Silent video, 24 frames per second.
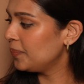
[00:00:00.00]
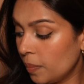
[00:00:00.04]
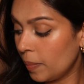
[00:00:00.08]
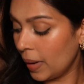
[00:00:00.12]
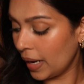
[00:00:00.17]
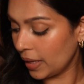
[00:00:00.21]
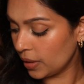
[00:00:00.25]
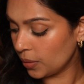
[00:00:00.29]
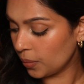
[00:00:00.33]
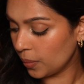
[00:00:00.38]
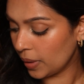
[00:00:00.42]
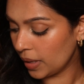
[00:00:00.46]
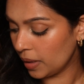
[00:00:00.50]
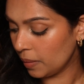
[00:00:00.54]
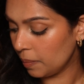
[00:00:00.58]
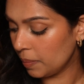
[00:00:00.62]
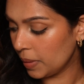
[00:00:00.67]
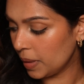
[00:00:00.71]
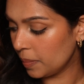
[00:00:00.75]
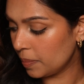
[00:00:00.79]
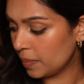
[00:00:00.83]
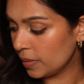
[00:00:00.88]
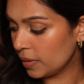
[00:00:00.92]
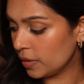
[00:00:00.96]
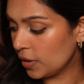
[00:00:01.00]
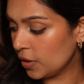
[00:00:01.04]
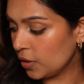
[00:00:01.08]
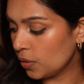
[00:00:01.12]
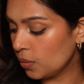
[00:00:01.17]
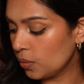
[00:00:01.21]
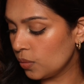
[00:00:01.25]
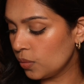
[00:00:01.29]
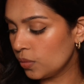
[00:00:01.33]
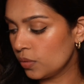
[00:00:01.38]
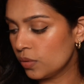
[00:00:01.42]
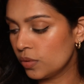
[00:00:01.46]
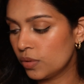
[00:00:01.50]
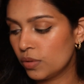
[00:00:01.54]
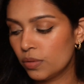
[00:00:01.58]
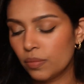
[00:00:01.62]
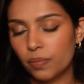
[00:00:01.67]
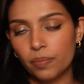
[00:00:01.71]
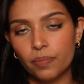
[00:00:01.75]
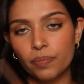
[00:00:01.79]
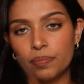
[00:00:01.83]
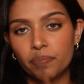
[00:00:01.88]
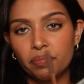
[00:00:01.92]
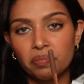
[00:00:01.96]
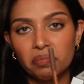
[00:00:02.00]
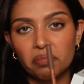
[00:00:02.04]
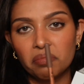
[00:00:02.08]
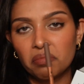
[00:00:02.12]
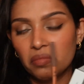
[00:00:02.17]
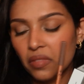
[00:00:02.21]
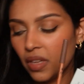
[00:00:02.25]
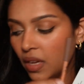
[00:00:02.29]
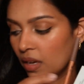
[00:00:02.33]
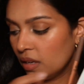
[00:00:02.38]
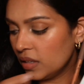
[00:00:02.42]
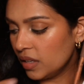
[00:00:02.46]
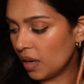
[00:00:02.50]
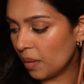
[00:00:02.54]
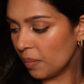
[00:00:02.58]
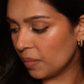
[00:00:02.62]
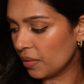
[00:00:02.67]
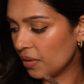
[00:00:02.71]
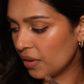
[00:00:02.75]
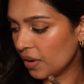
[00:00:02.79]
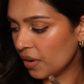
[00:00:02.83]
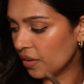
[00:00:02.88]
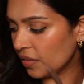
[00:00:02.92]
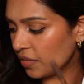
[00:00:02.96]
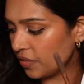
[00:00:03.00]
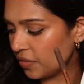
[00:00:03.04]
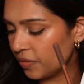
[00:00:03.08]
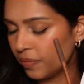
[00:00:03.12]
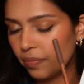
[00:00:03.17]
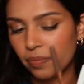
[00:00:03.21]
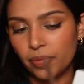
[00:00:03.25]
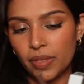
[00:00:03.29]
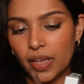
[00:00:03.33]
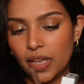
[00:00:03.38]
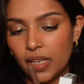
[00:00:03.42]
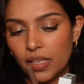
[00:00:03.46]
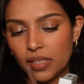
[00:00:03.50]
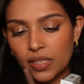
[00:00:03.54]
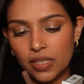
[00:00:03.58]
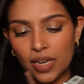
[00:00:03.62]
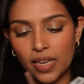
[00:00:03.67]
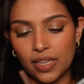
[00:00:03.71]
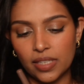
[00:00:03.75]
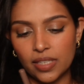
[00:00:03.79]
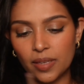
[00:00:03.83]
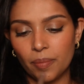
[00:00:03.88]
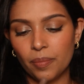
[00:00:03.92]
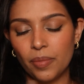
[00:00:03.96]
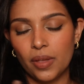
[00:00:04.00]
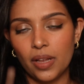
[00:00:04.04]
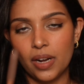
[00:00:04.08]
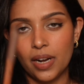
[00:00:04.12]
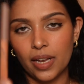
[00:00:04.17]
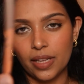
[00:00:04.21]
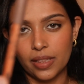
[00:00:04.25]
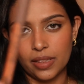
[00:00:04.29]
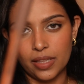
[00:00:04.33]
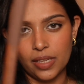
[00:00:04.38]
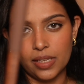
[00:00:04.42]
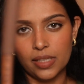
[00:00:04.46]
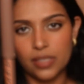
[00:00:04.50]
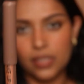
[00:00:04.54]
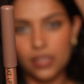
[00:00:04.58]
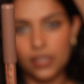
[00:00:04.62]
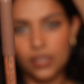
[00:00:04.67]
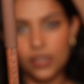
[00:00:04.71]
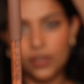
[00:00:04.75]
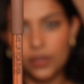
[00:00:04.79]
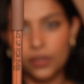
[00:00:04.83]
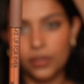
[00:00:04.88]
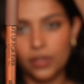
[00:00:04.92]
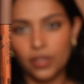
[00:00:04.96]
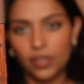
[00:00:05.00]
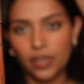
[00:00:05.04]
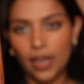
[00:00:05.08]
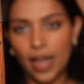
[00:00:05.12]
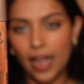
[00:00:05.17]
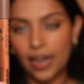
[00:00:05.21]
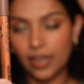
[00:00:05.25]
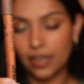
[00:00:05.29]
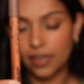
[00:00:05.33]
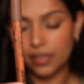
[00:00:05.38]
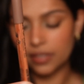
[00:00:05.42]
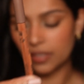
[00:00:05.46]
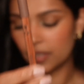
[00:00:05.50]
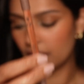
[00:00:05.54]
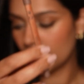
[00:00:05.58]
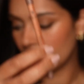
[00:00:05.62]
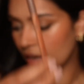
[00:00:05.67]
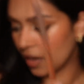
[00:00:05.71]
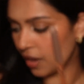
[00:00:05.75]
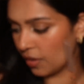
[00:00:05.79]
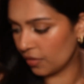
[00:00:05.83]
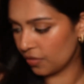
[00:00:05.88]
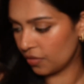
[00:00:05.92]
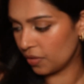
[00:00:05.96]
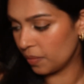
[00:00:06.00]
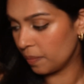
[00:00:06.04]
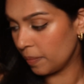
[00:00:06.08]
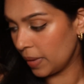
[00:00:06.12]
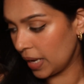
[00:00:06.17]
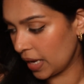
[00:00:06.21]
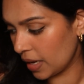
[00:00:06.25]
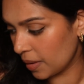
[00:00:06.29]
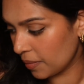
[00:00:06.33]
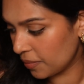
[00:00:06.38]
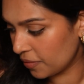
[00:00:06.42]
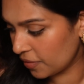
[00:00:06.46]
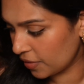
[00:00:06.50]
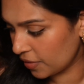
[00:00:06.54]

By the way, people use a number of things, like something like this, you know, the Endless Cacao from Makeup